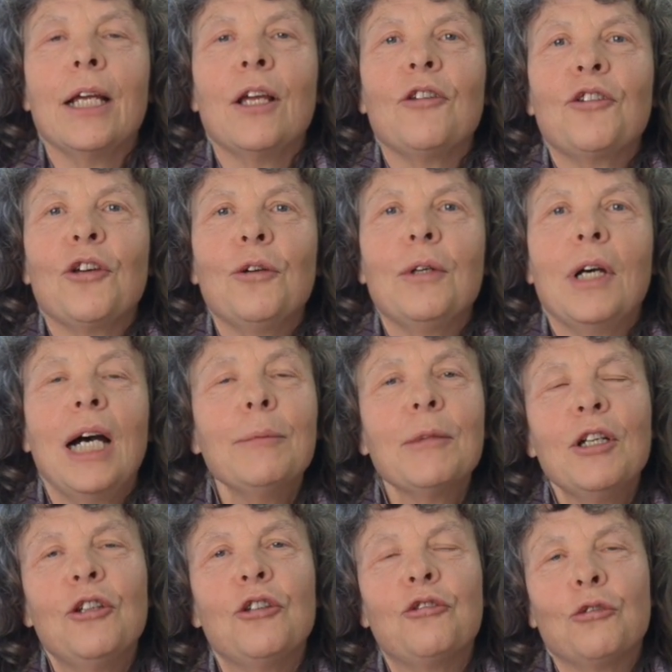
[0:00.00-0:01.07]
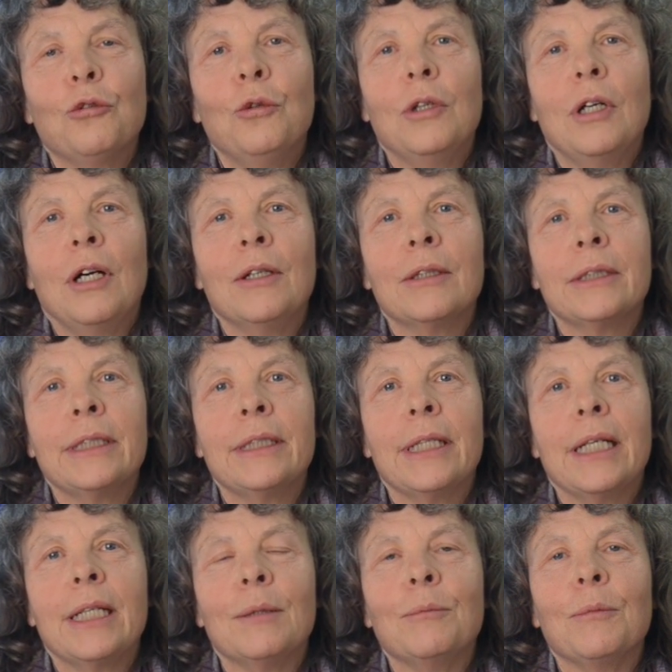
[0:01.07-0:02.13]
So I'm going to draw on
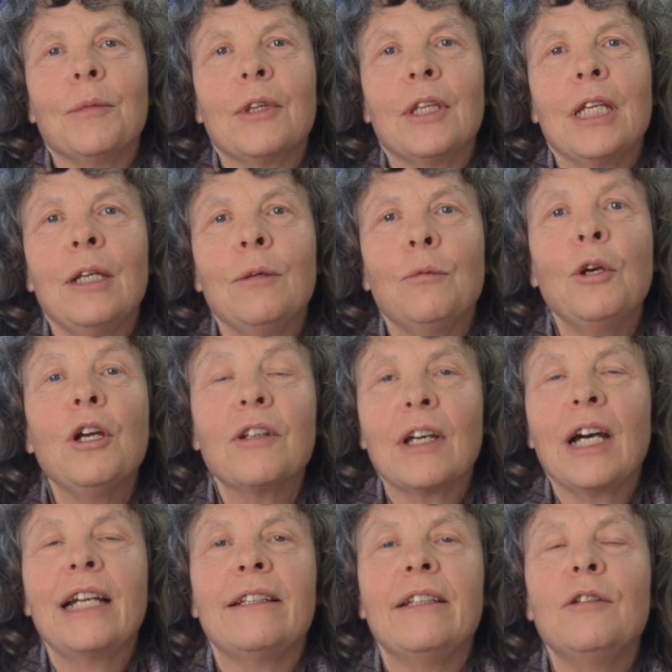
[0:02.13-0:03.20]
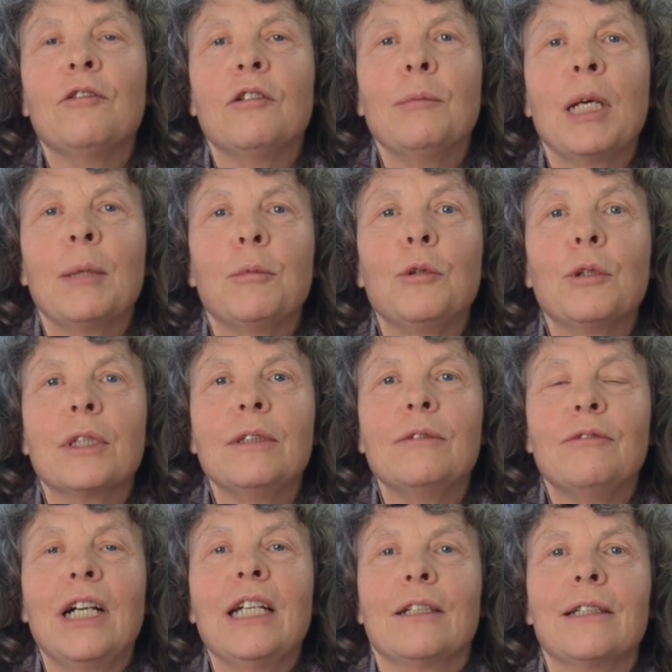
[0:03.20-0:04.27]
the work I did for my book
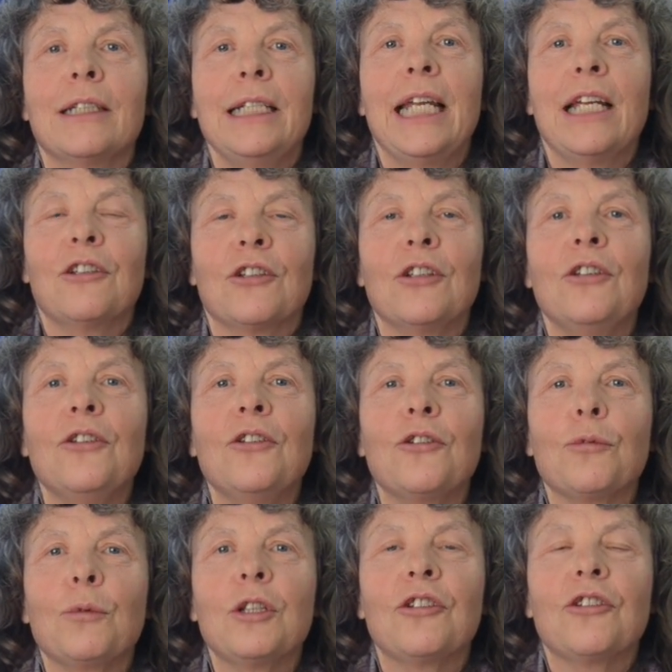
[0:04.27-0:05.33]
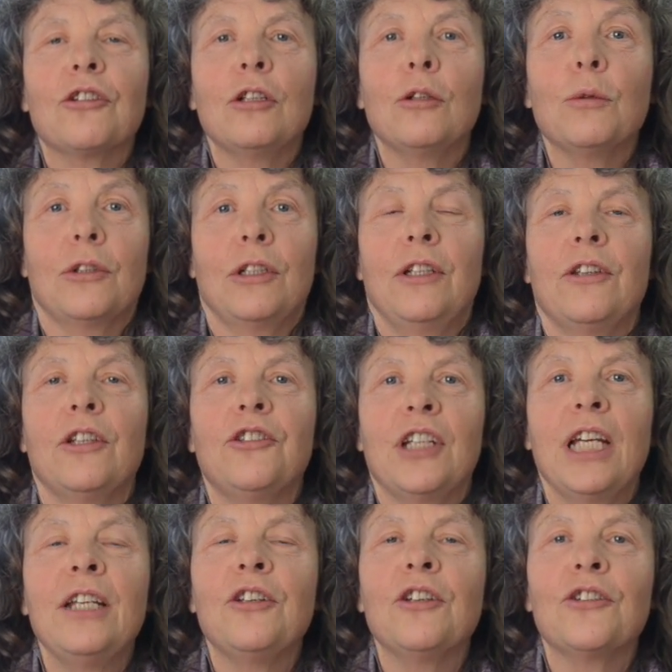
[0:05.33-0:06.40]
Vital Connections, which looked at the
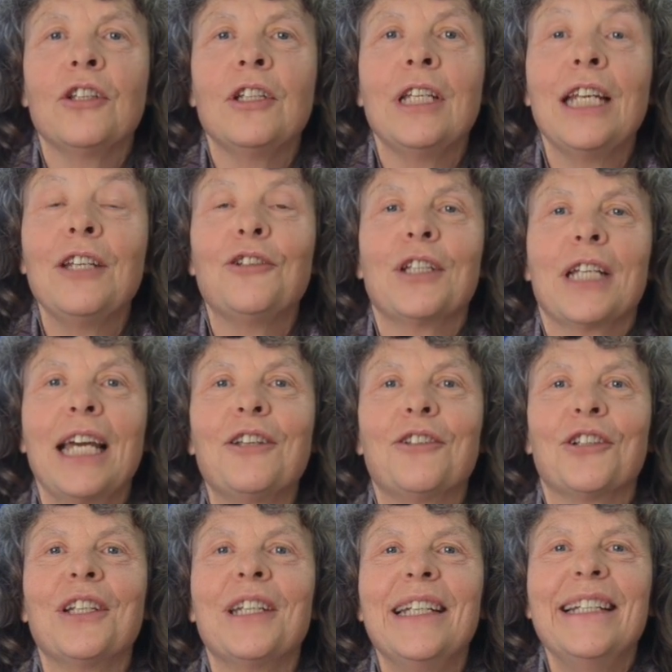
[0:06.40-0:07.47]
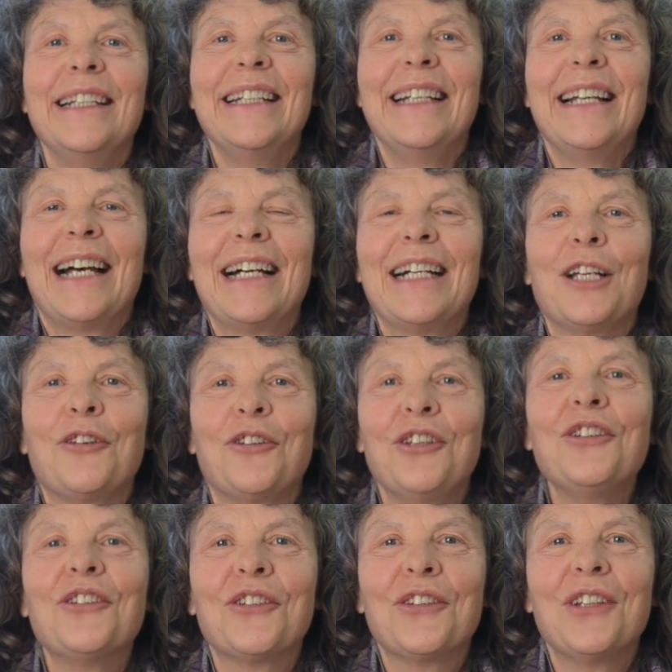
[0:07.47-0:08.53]
changes in education
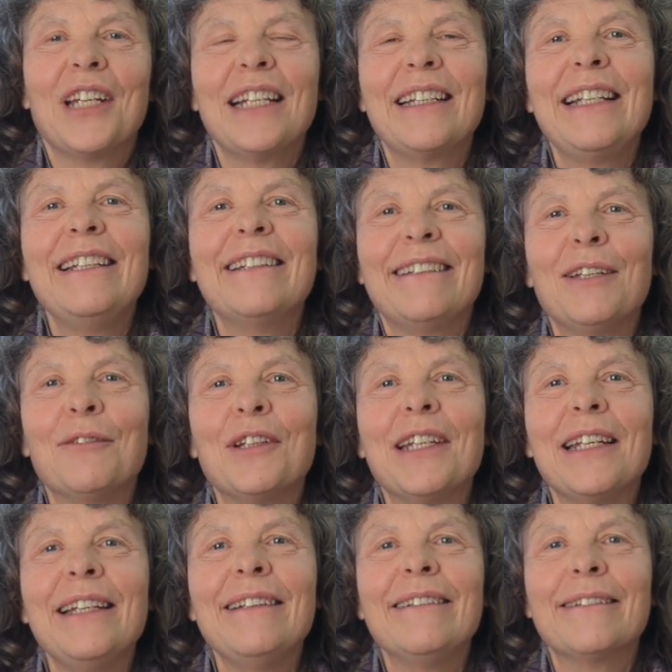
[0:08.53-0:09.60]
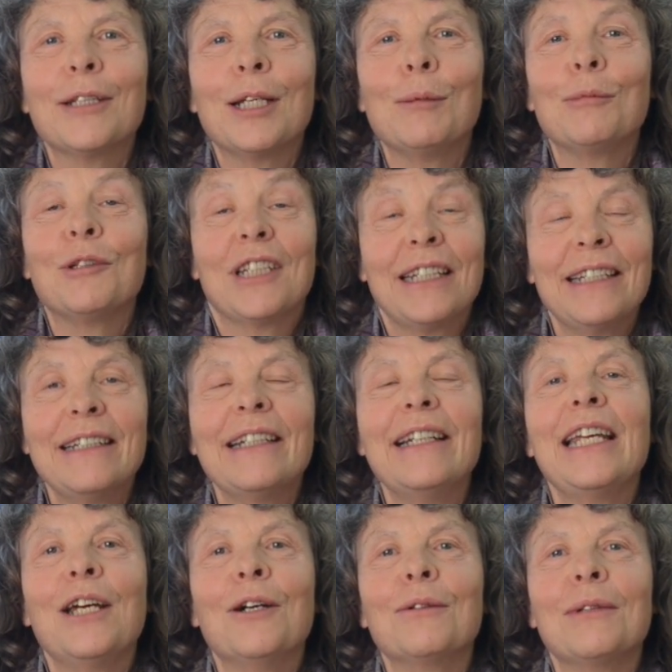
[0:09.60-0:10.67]
since the 1970s,
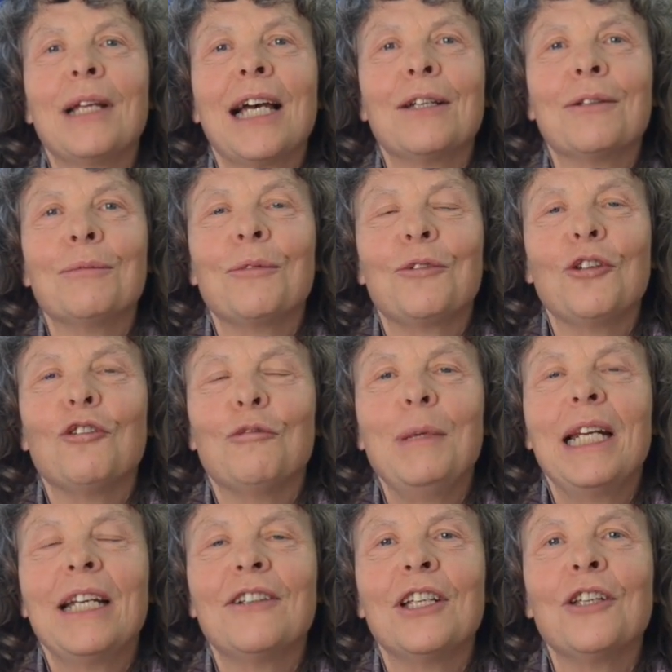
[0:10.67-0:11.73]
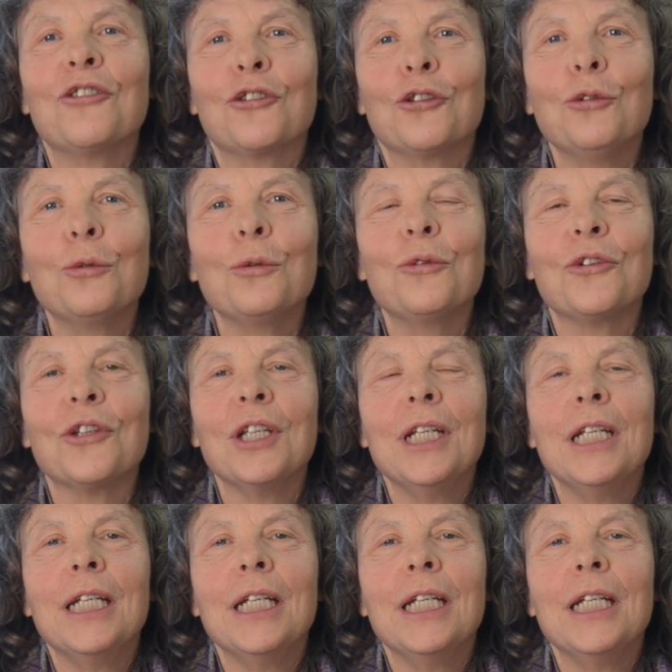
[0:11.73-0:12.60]
particularly on our self-managing schools.